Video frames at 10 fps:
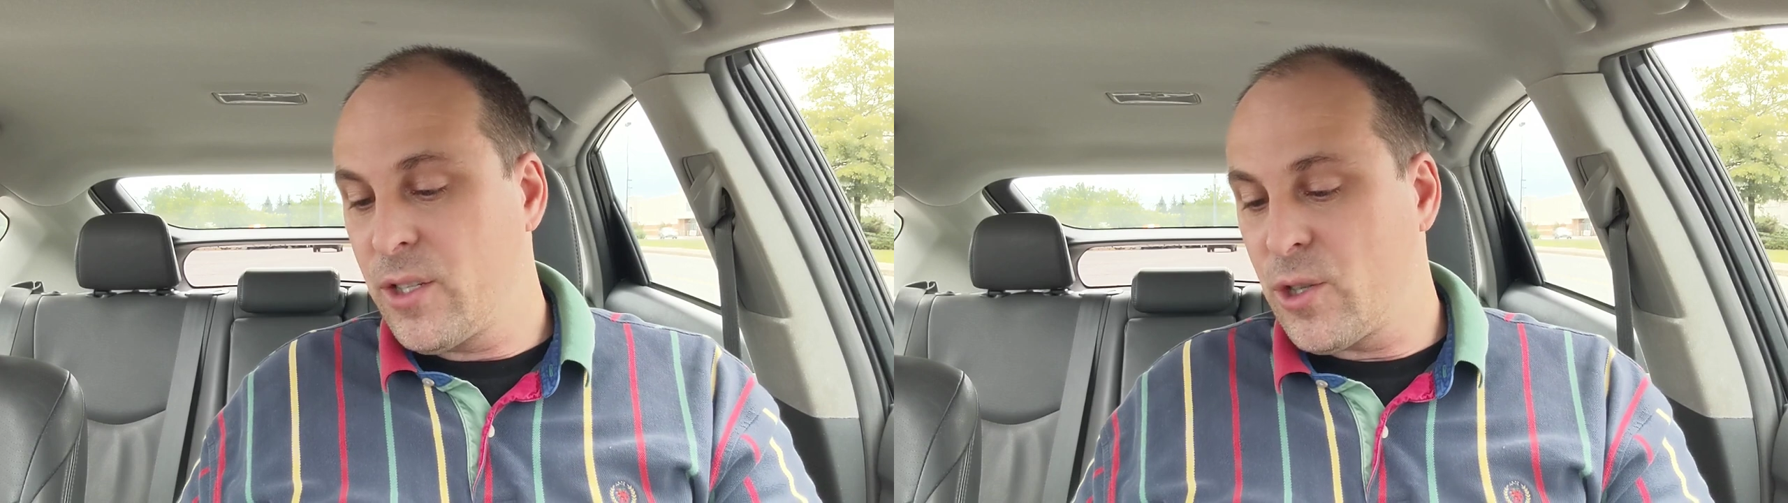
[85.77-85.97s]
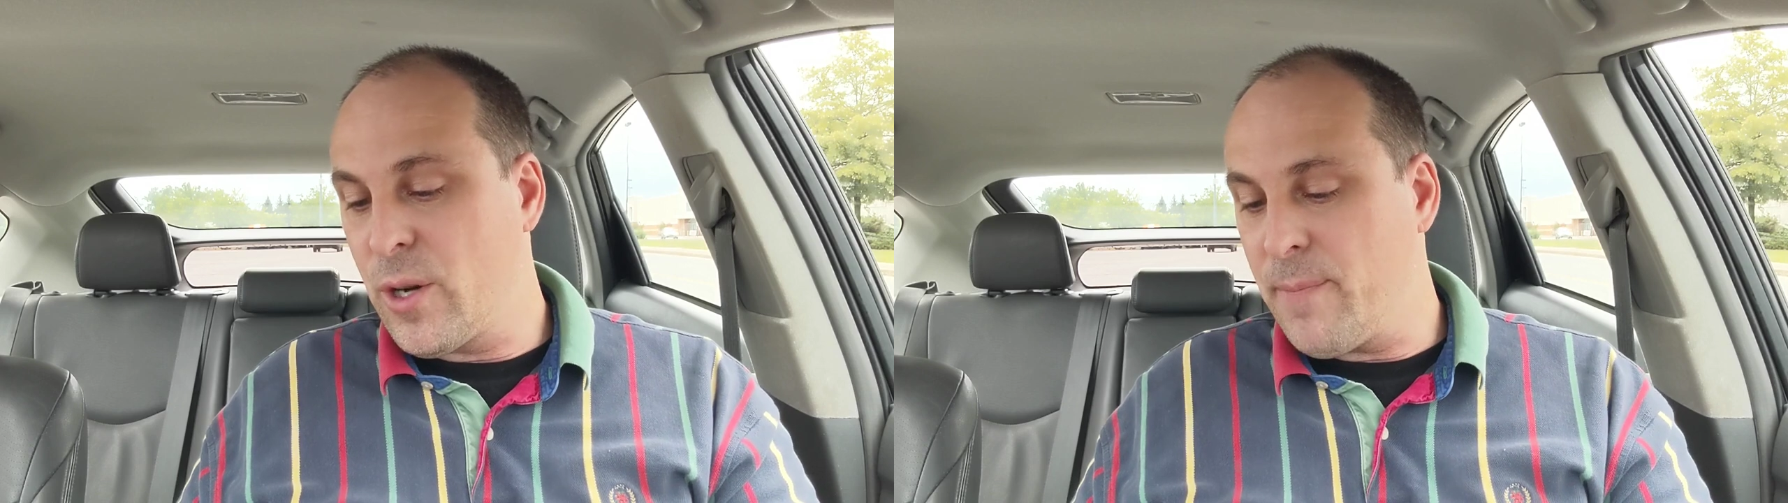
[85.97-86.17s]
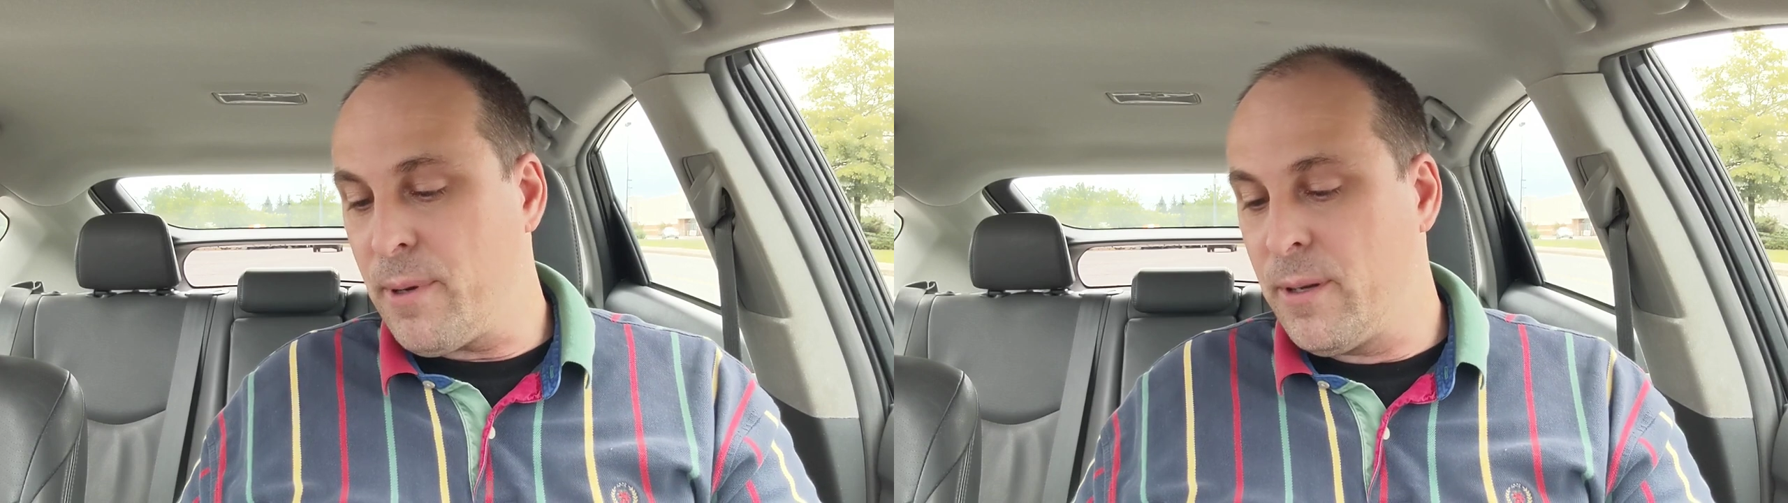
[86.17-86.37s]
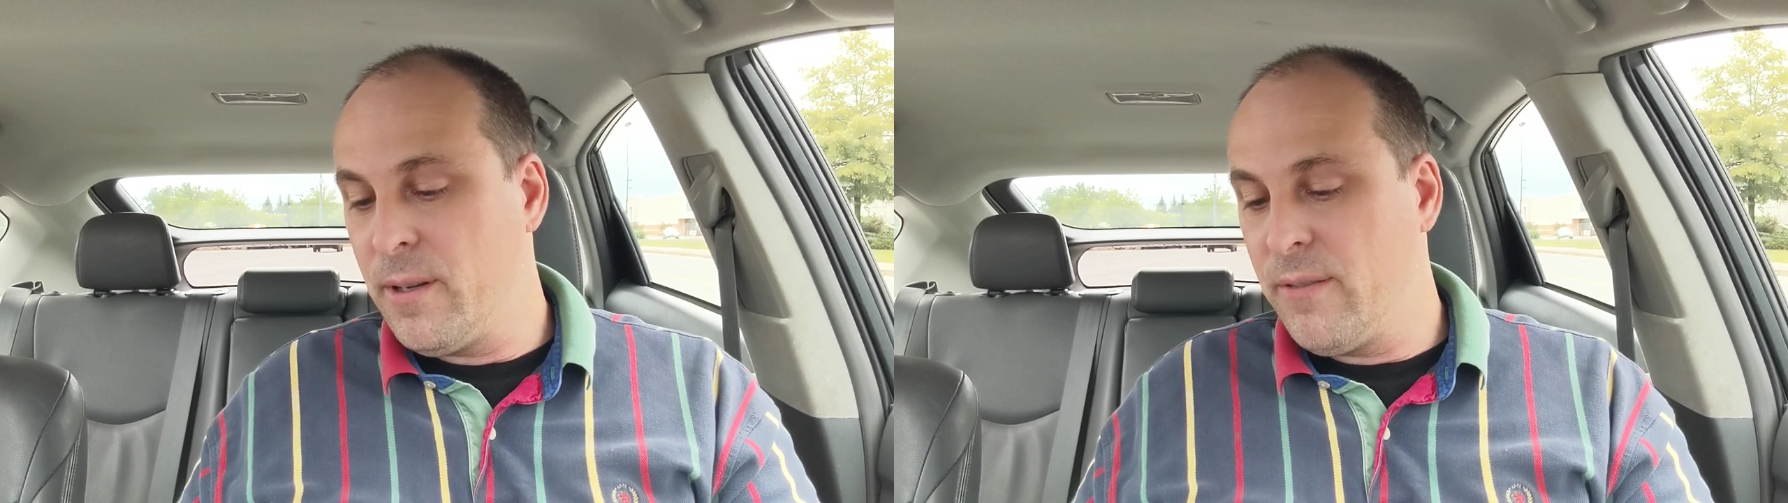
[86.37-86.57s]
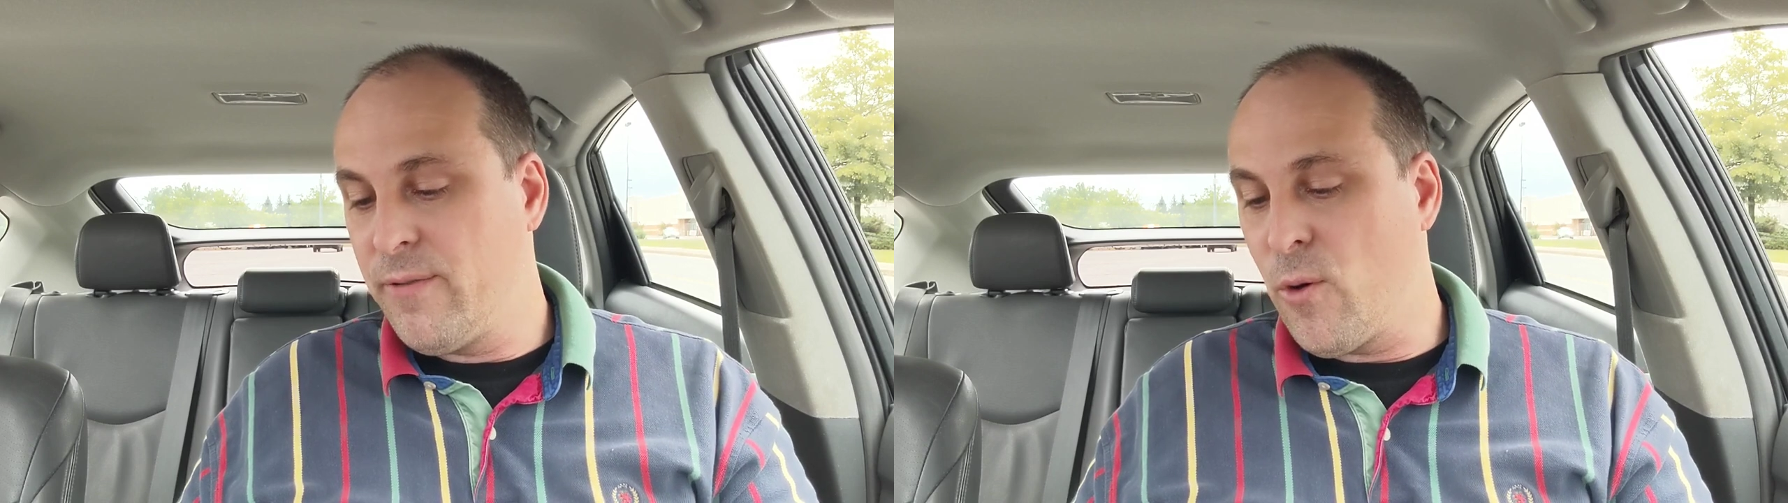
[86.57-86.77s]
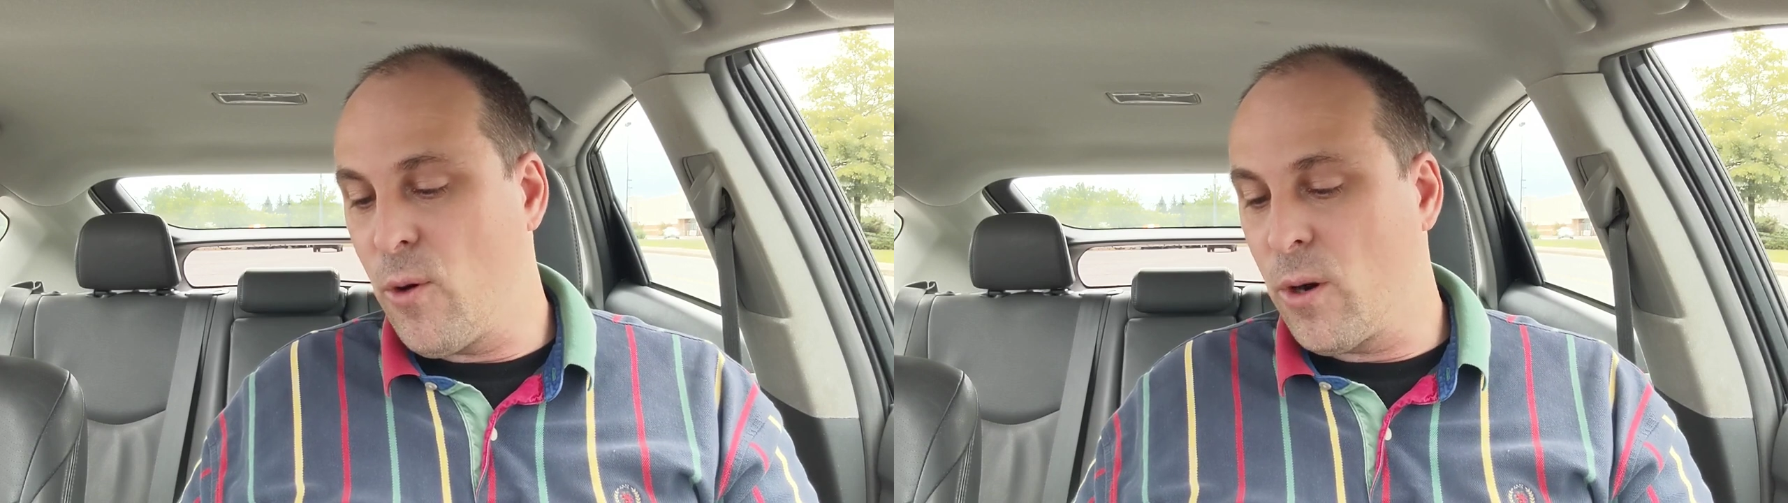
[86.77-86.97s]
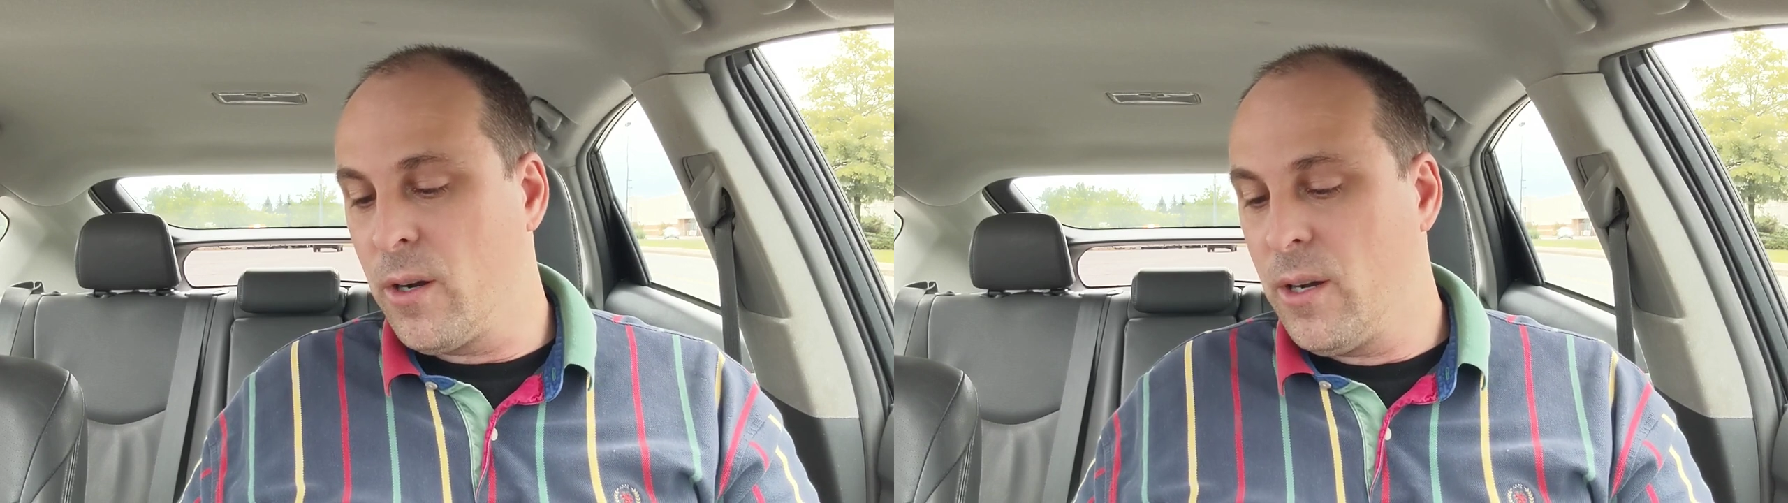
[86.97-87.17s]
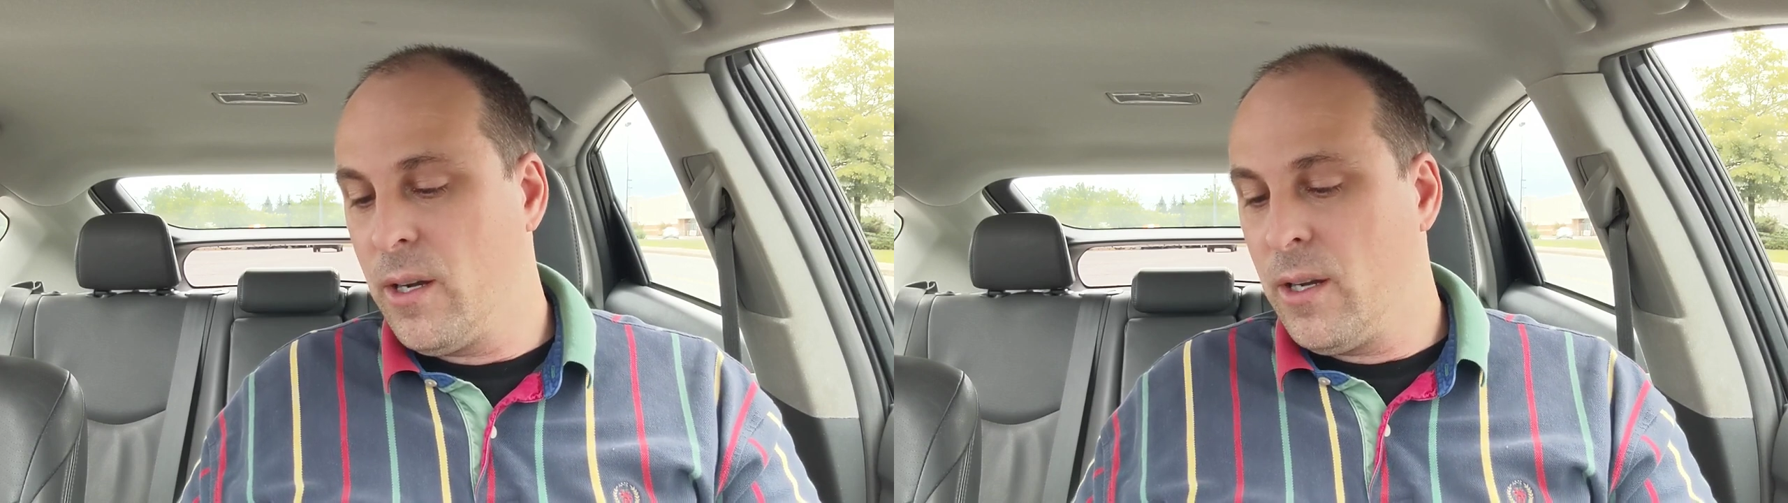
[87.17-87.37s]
trip for